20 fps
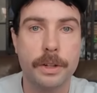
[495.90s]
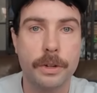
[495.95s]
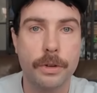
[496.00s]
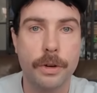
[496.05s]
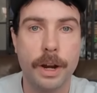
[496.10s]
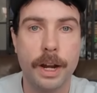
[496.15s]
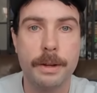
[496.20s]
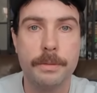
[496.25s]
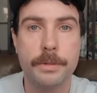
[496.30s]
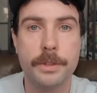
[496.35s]
and
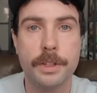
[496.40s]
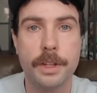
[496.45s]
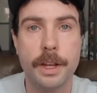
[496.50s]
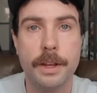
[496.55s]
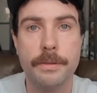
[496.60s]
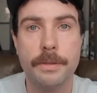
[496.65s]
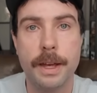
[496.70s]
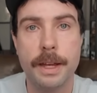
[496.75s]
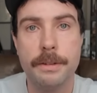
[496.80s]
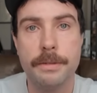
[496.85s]
Crime
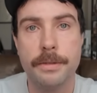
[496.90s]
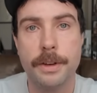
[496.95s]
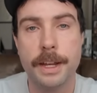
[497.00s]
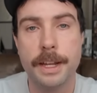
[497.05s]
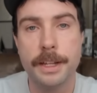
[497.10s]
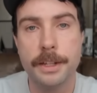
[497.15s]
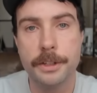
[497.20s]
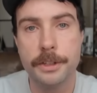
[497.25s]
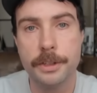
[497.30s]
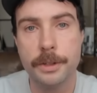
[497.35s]
Survey for
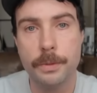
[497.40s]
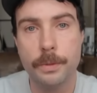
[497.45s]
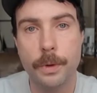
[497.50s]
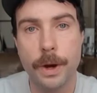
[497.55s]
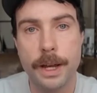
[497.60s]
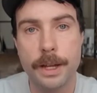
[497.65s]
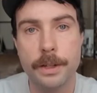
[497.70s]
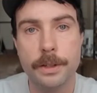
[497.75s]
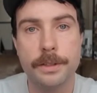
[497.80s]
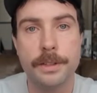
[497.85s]
England and
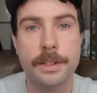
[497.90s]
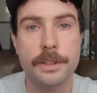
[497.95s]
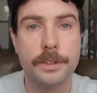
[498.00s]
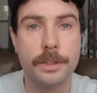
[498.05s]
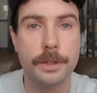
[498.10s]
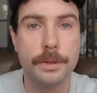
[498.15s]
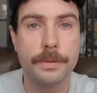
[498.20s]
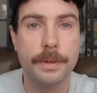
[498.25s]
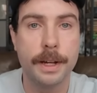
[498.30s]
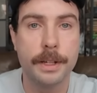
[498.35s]
Wales in
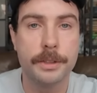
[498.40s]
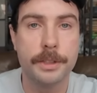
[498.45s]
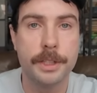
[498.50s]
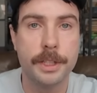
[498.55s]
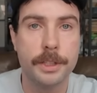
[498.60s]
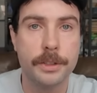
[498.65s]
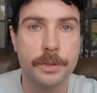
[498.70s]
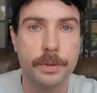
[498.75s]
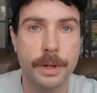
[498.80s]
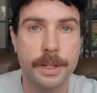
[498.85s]

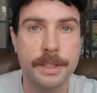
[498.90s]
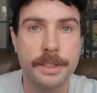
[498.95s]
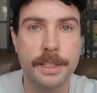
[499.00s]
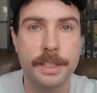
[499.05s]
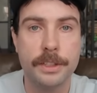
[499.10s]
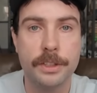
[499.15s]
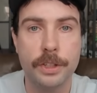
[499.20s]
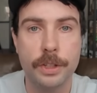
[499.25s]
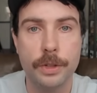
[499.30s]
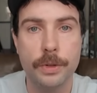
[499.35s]

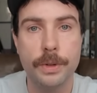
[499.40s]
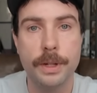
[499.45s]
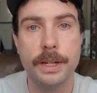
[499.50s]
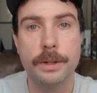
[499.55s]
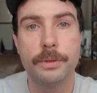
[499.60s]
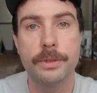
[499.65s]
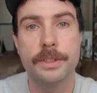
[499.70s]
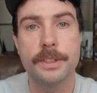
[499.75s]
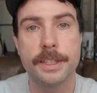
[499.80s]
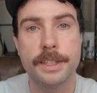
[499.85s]
2022. It
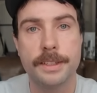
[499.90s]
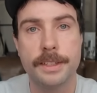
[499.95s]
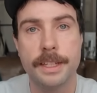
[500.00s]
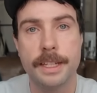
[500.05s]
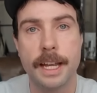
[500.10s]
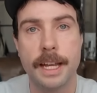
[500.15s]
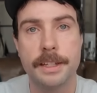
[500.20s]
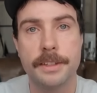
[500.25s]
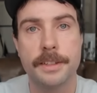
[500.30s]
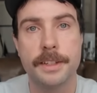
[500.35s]
was
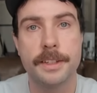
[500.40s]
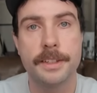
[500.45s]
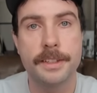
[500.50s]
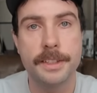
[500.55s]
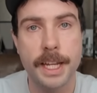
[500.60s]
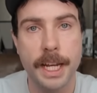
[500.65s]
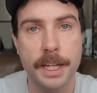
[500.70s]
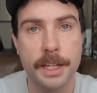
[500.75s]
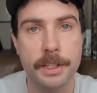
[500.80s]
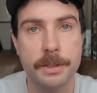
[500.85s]
listed as the
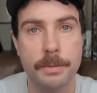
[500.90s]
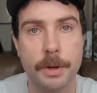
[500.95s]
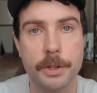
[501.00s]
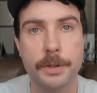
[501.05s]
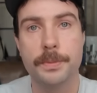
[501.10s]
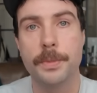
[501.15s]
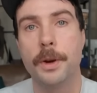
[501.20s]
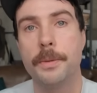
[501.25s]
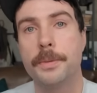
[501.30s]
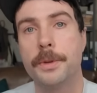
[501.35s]
second
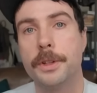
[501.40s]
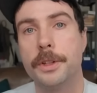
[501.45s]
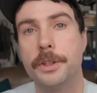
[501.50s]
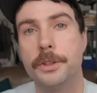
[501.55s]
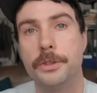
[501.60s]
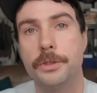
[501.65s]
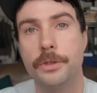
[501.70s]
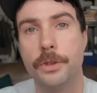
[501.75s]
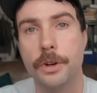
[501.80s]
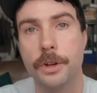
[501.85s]
most popular
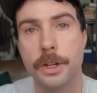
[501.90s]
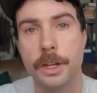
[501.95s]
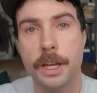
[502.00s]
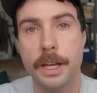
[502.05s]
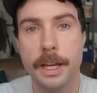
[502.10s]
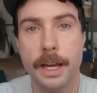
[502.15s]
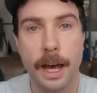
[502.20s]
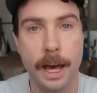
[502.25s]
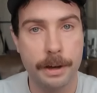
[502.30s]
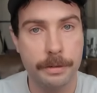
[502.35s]
drug
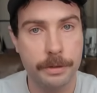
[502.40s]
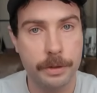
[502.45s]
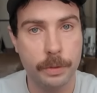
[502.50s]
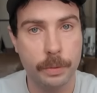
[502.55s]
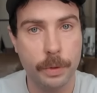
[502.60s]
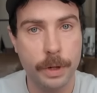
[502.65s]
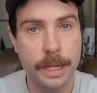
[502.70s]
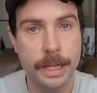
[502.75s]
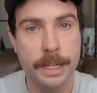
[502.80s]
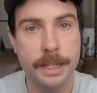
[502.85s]
after
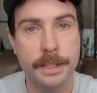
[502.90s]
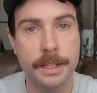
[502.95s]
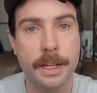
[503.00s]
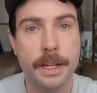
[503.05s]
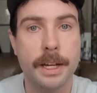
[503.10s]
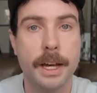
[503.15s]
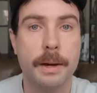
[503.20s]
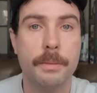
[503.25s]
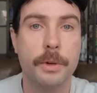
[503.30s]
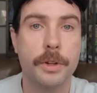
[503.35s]
weed
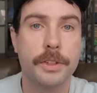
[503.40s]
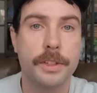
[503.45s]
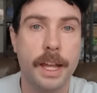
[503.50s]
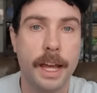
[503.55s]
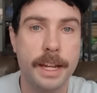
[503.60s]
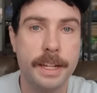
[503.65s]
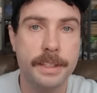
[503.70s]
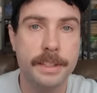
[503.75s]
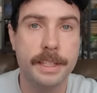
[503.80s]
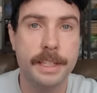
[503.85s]
amongst
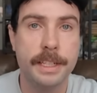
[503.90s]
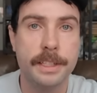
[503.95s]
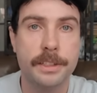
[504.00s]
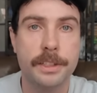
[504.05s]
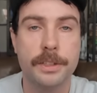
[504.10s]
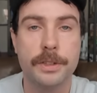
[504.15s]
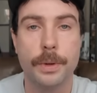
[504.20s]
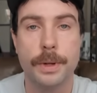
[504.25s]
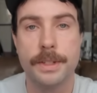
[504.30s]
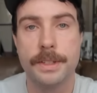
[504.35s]
18
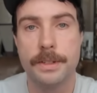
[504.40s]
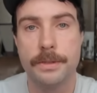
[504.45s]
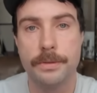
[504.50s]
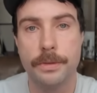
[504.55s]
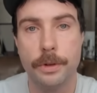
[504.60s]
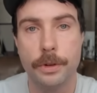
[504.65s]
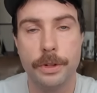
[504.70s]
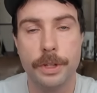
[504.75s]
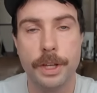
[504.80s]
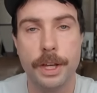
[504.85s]
to
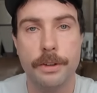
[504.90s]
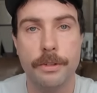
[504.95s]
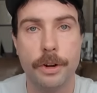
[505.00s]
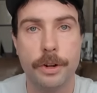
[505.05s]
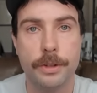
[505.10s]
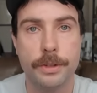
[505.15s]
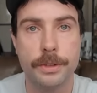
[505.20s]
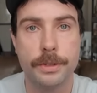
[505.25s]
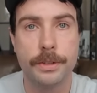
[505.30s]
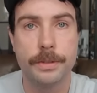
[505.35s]
24 year
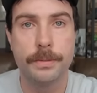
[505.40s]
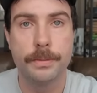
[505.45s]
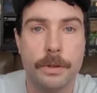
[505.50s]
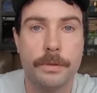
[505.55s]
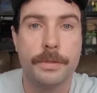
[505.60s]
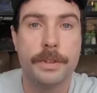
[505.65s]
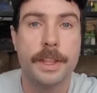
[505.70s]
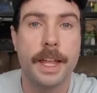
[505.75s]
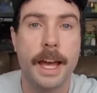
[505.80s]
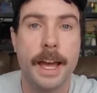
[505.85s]
olds. So,
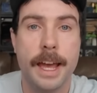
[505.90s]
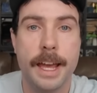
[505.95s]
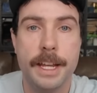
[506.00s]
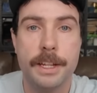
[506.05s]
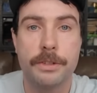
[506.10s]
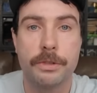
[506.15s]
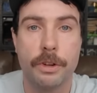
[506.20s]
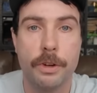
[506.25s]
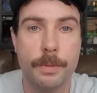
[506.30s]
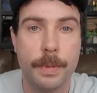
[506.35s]
for that
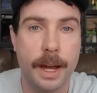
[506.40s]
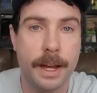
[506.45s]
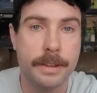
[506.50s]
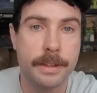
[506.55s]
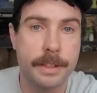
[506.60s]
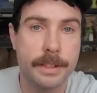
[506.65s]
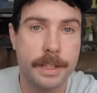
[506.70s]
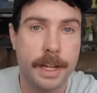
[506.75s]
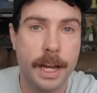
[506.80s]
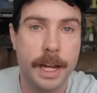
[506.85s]
age group at
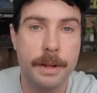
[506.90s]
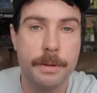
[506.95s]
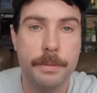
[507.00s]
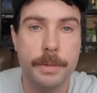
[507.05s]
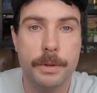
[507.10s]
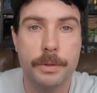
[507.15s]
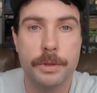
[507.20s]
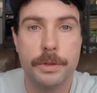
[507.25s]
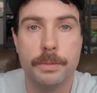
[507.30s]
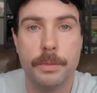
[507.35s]
the time,
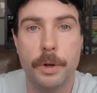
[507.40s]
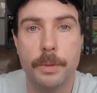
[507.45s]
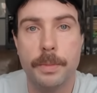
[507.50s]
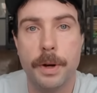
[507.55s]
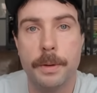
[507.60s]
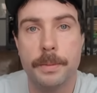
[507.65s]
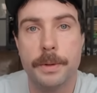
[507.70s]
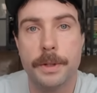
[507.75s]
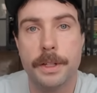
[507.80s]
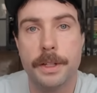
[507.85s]
it was more
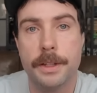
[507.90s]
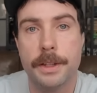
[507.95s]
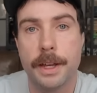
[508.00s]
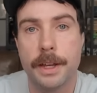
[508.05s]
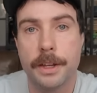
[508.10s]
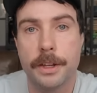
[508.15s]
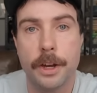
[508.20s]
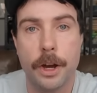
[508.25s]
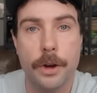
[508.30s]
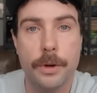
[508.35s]
popular
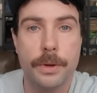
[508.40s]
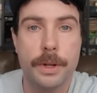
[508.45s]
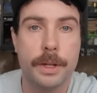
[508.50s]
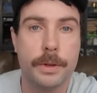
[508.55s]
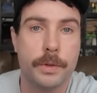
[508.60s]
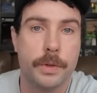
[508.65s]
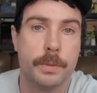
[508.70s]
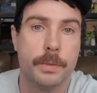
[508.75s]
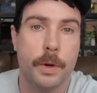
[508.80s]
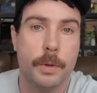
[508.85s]
than Coke,
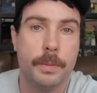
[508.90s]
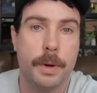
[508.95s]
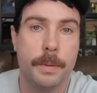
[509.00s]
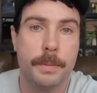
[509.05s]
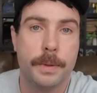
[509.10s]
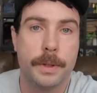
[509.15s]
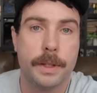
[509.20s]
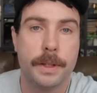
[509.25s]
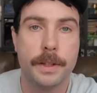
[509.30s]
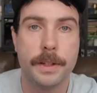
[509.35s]
it was more
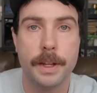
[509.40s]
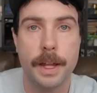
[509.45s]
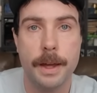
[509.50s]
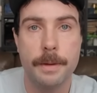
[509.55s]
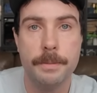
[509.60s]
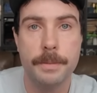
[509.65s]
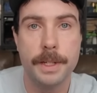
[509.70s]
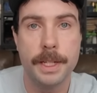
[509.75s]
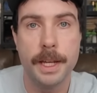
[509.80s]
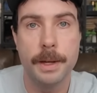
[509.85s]
popular than
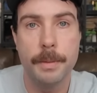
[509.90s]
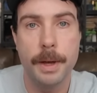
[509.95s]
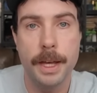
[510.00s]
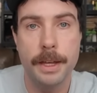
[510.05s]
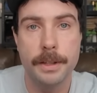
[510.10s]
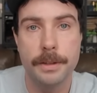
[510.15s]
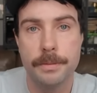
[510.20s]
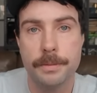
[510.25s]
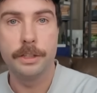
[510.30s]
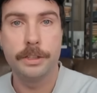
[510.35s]
MDMA.